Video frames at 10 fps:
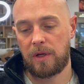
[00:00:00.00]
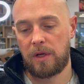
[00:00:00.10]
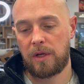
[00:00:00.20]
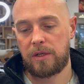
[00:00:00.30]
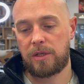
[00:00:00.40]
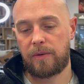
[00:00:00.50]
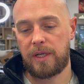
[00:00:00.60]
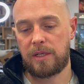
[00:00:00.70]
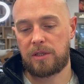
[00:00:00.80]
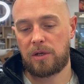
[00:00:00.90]
So
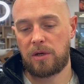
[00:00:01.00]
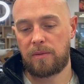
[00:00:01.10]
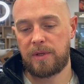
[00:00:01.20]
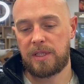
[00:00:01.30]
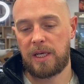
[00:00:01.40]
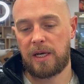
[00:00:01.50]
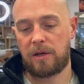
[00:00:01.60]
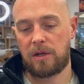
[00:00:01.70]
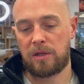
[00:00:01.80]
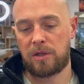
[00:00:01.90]
it determines the
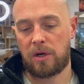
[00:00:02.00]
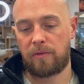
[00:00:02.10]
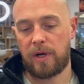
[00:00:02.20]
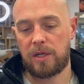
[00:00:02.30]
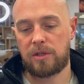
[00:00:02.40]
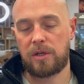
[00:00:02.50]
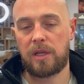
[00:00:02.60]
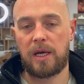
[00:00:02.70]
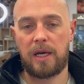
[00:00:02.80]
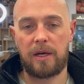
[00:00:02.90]
angular direction
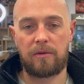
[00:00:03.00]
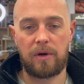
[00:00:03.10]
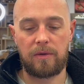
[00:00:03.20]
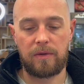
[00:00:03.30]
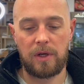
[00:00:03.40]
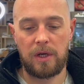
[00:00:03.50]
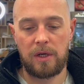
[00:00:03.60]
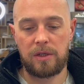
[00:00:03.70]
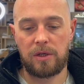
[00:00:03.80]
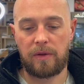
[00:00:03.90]
and the hair growth.
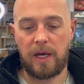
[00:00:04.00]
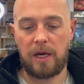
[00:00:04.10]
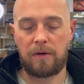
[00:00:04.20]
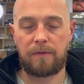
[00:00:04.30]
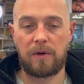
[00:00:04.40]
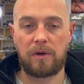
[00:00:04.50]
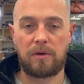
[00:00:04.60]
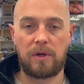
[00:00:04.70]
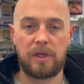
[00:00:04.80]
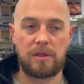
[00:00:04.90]
So the hair
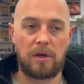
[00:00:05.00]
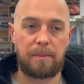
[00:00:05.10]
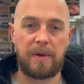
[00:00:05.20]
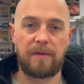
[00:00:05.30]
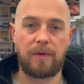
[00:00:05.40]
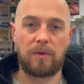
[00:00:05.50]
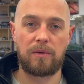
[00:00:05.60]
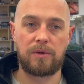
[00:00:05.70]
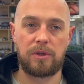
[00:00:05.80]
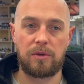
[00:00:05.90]
follicle is like
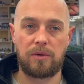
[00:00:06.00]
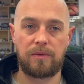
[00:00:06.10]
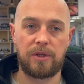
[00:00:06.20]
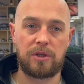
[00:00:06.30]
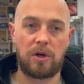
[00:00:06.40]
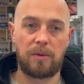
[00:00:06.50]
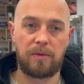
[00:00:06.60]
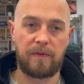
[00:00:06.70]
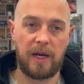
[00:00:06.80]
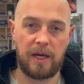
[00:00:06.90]
pivotal to the type
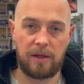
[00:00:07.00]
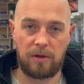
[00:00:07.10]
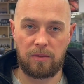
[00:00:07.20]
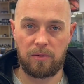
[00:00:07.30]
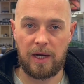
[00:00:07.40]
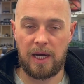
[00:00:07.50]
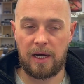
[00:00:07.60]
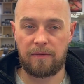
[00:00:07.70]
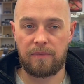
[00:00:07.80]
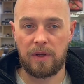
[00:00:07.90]
of hair you
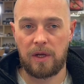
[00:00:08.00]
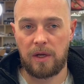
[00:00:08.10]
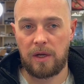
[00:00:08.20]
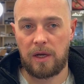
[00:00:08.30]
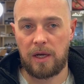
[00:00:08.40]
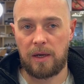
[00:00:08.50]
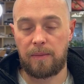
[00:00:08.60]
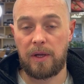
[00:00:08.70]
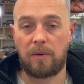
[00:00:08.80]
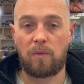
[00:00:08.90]
have,
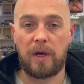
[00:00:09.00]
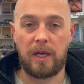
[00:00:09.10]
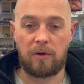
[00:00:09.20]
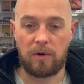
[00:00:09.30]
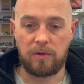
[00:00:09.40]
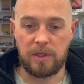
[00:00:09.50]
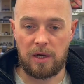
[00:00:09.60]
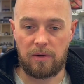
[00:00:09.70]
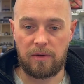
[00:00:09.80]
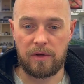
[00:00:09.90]
and the way it grows
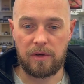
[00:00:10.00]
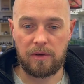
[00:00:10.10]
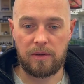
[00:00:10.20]
out of the